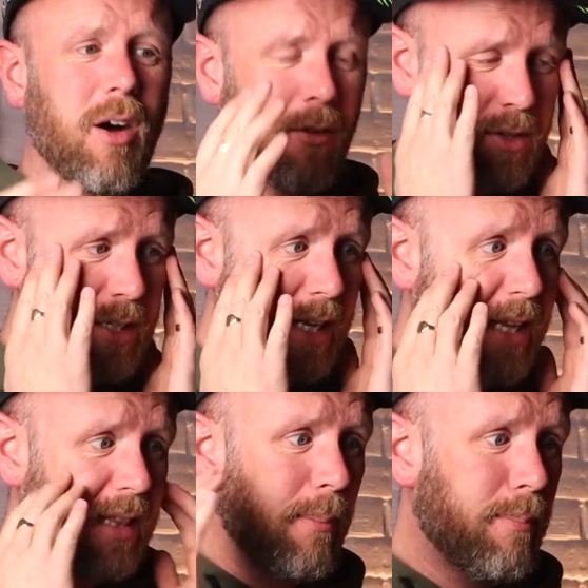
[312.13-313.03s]

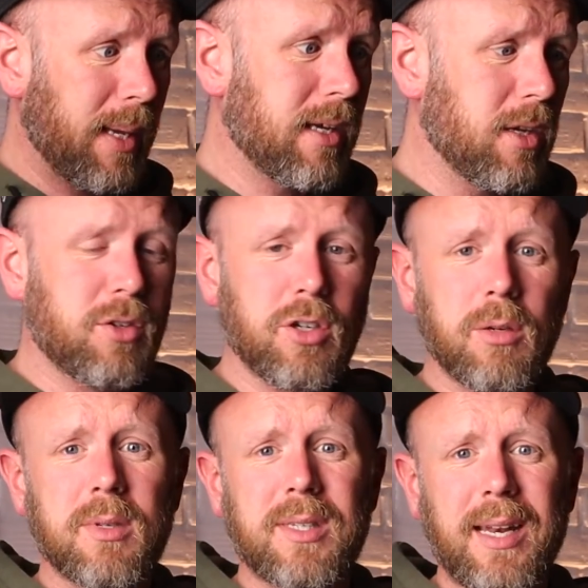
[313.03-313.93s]
Obviously, they're big
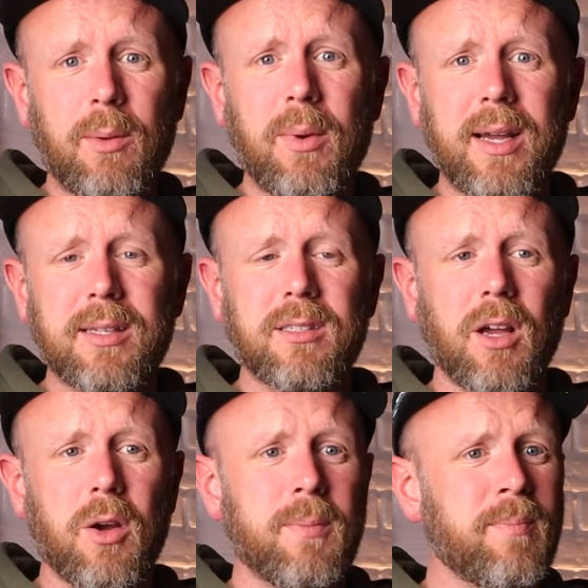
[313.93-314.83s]
YouTubers anyway,
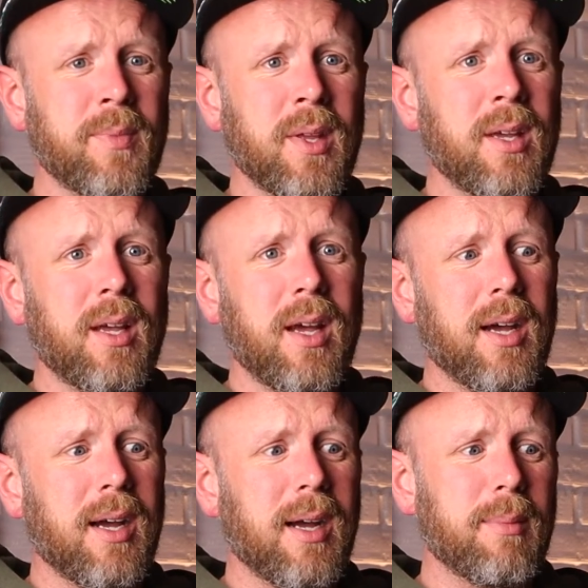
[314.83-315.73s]
so
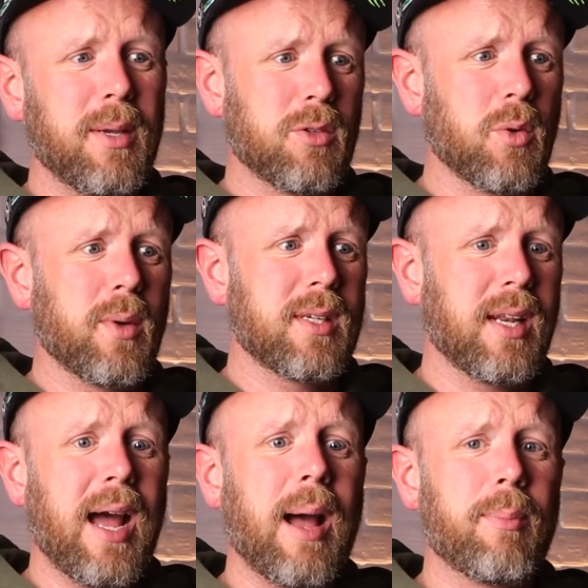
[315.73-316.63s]
it is always
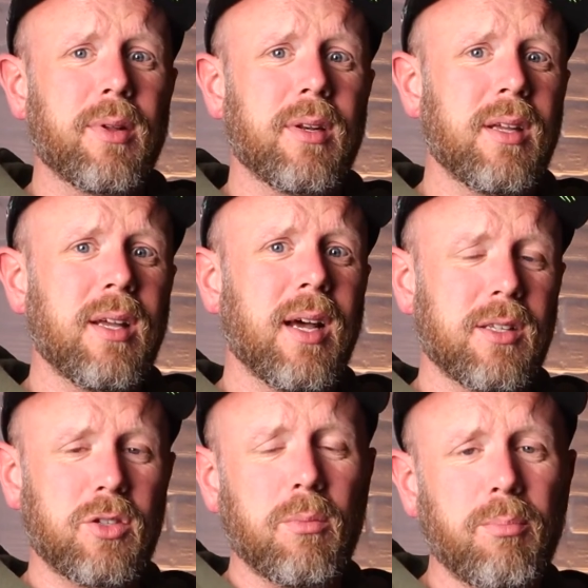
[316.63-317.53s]
going to happen
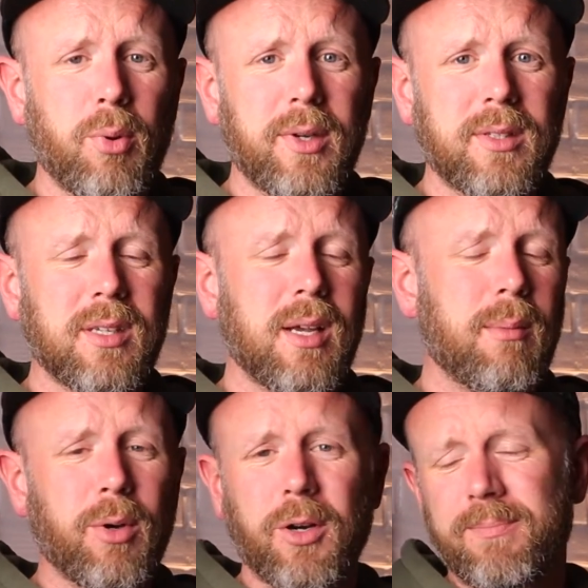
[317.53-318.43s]
at some point.
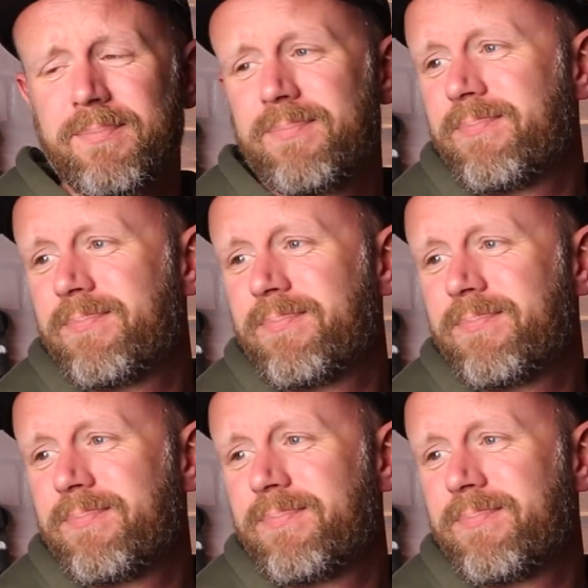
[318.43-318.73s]
But